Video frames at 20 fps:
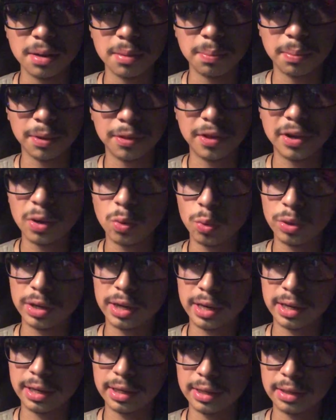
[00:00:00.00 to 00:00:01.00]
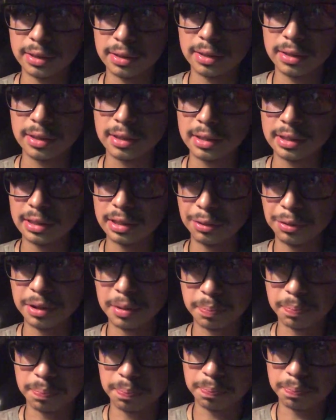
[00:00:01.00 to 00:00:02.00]
But then when I
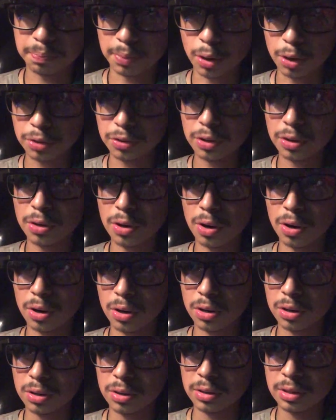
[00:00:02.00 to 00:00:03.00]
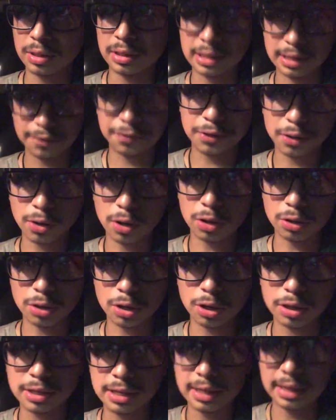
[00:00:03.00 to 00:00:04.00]
literally parked the car, left the car
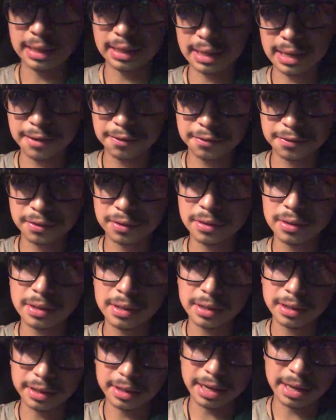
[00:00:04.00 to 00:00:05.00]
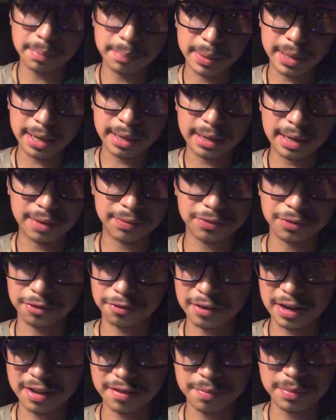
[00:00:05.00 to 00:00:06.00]
on, left, came back after
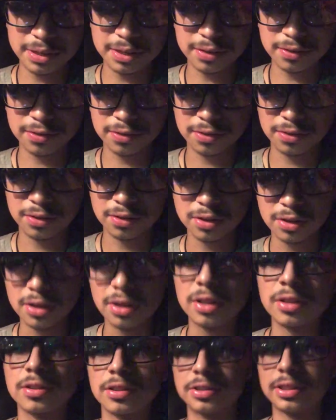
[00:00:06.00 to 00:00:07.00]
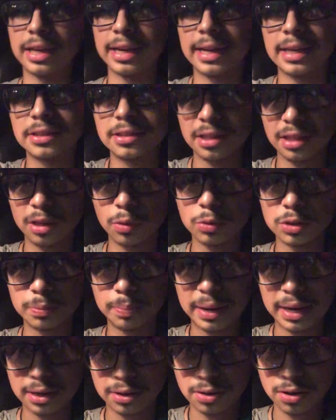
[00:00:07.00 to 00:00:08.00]
five minutes, the check engine light was
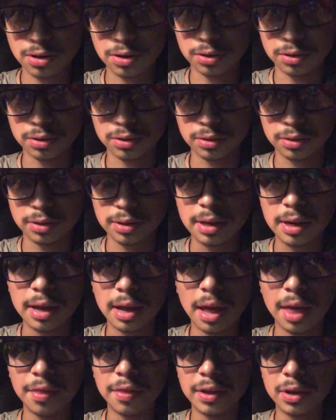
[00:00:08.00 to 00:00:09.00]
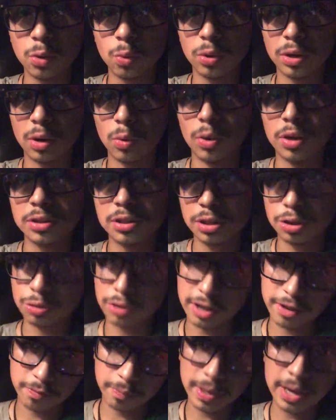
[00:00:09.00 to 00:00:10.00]
back on. And then when I wanted to
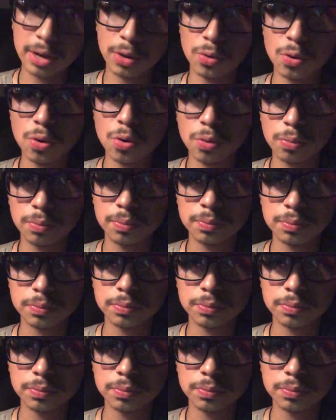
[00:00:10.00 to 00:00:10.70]
drive back home,